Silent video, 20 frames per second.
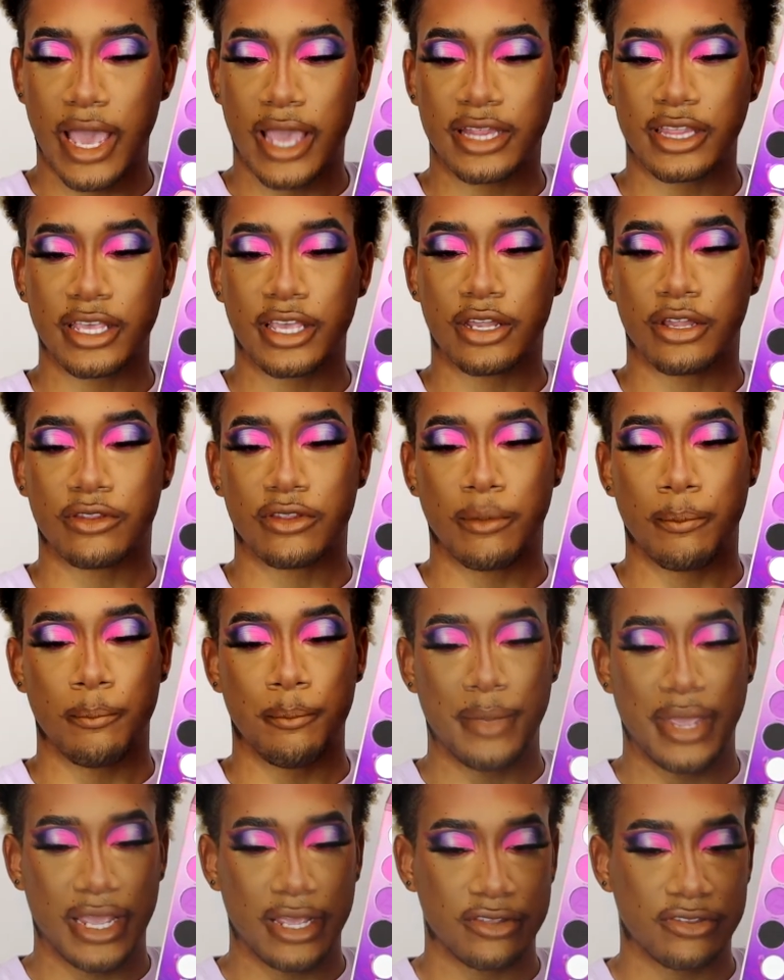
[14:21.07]
I think it is
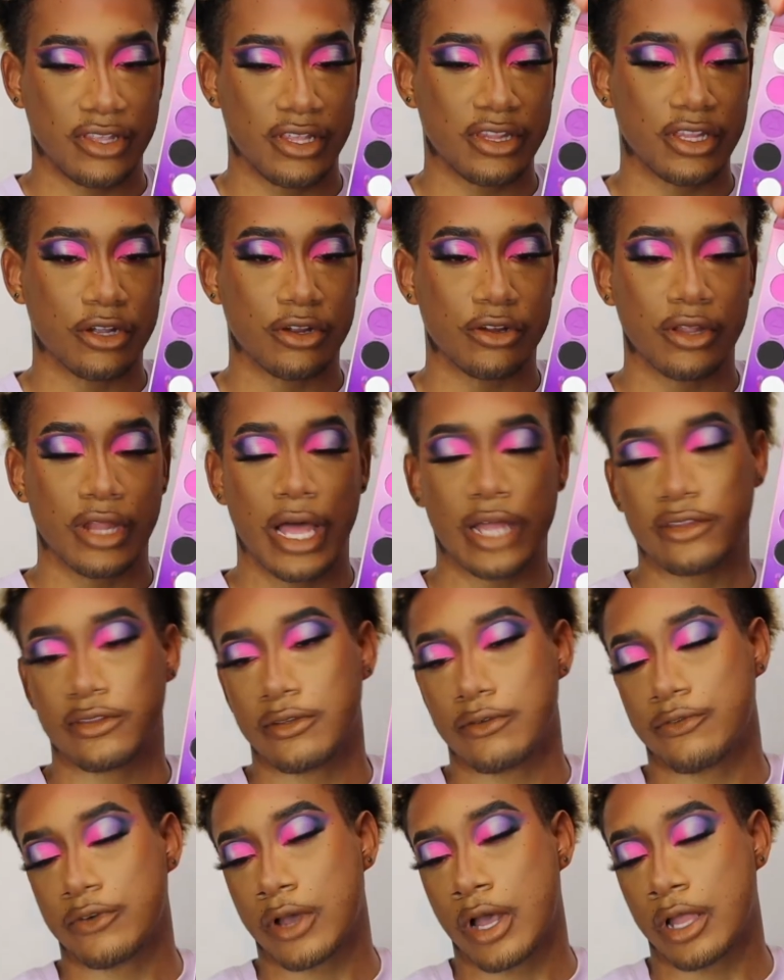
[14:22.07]
amazing. There are lots
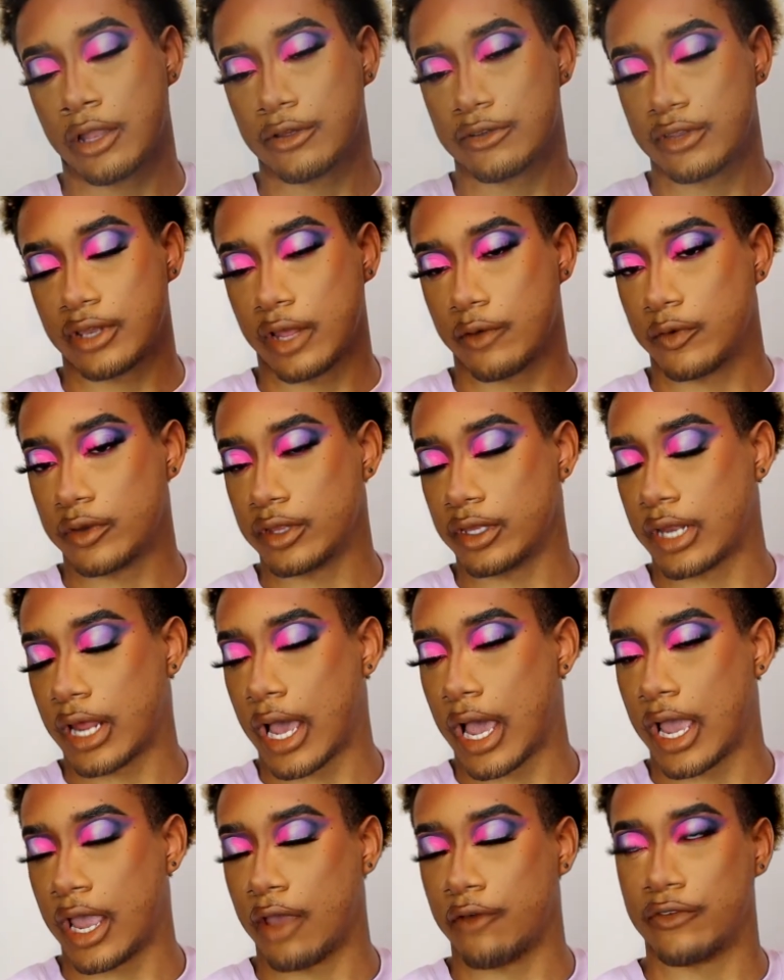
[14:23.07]
of colors and everything
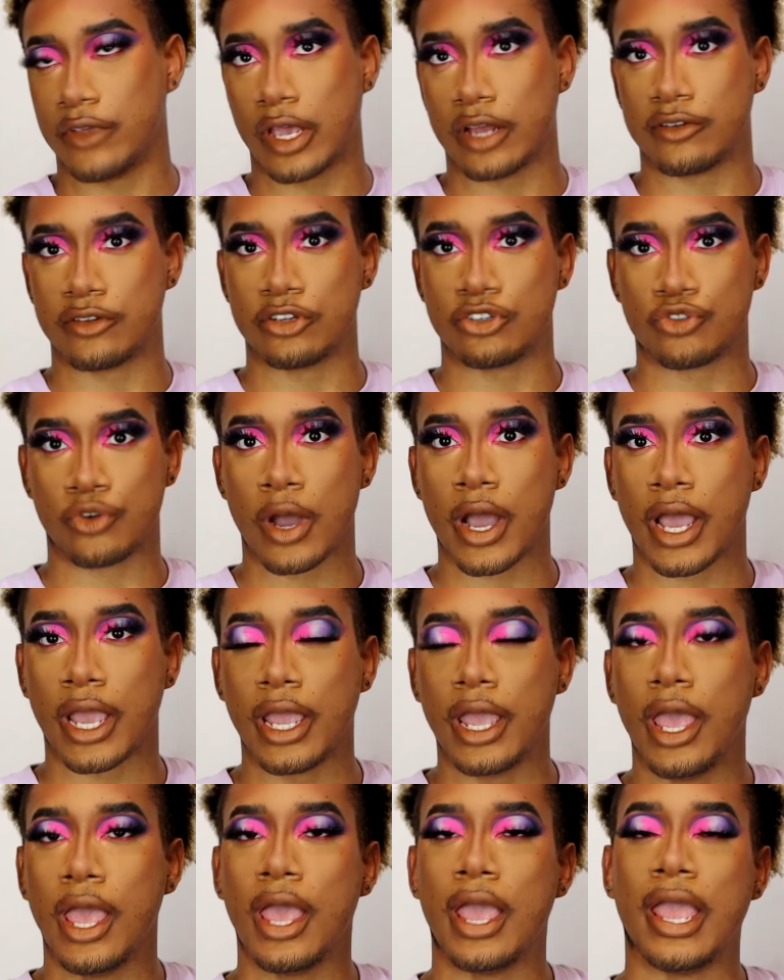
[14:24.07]
that I have yet to
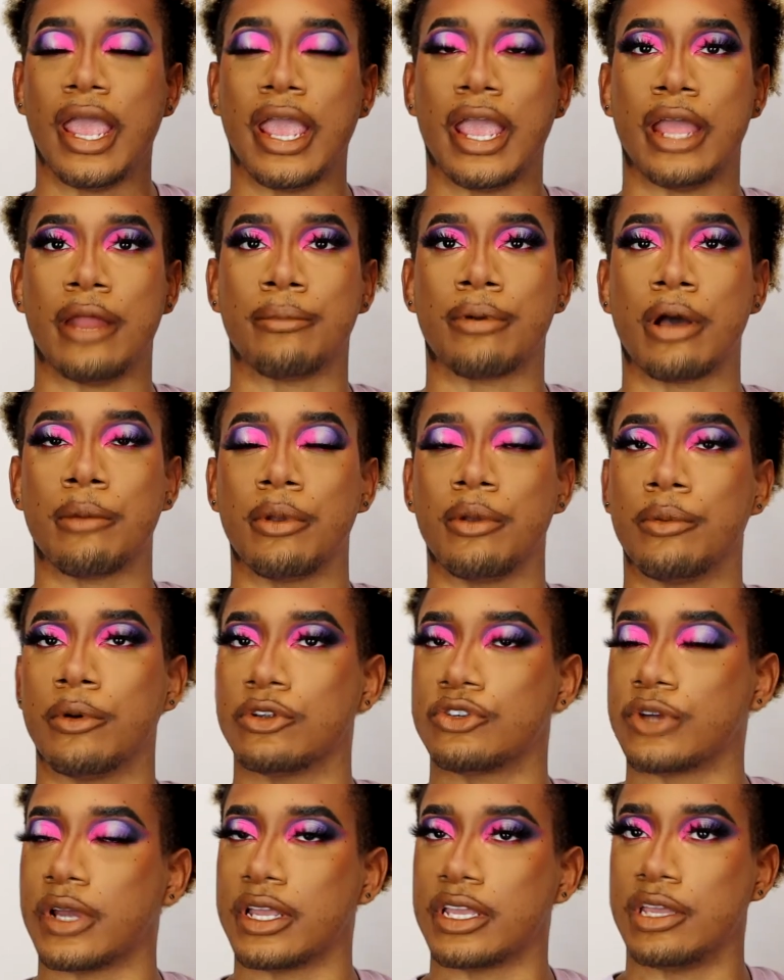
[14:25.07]
try, and probably
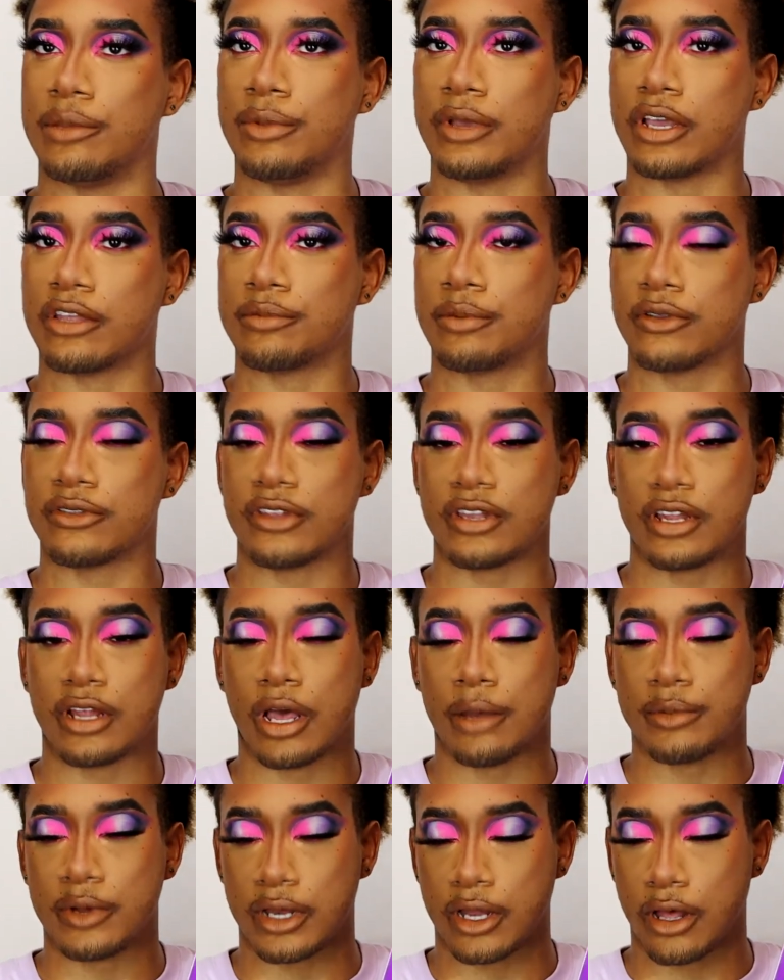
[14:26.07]
will try and keep you guys posted and
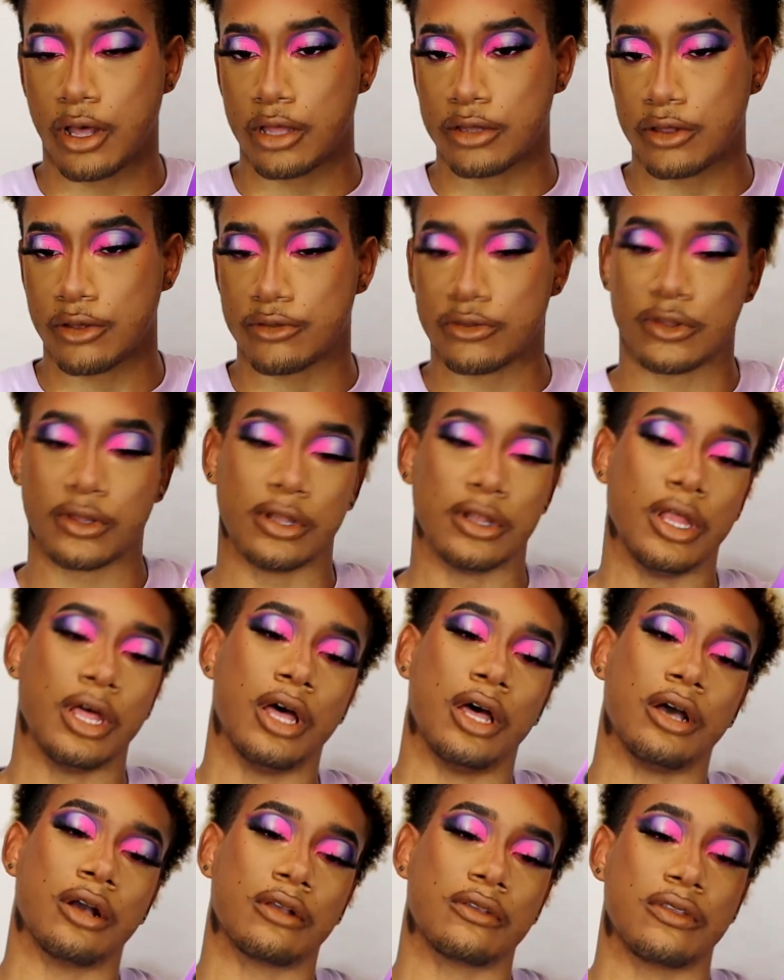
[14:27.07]
updated on those
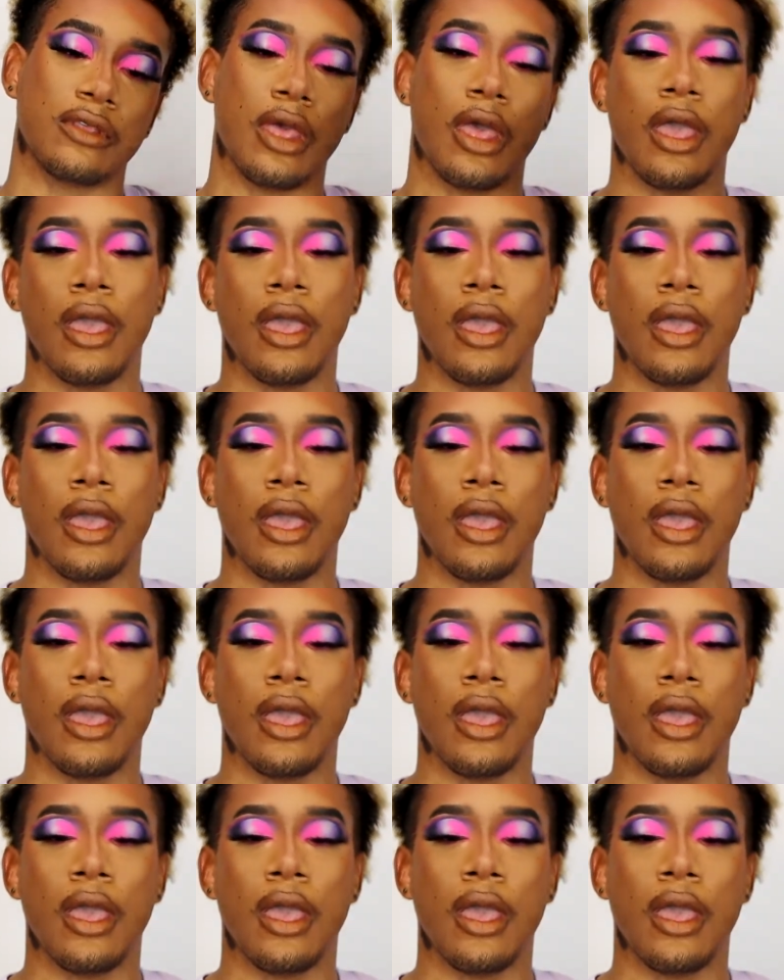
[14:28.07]
looks.